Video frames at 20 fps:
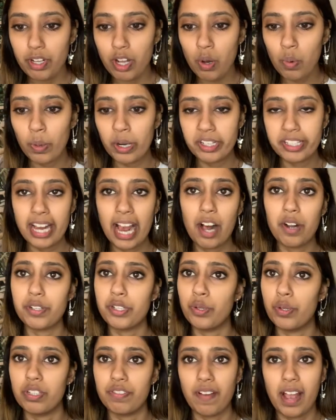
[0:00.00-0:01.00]
Word count,
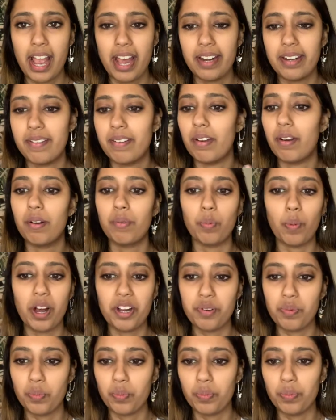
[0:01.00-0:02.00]
2 is fine.
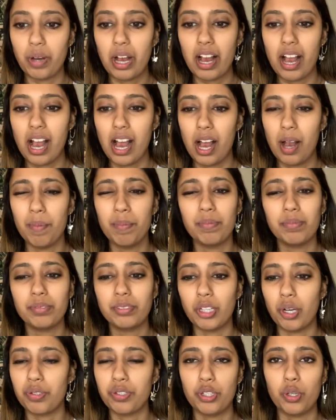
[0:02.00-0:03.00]
1,
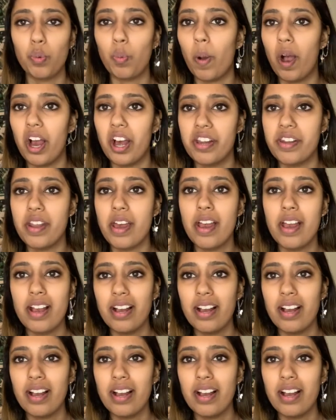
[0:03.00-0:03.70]
don't do 1.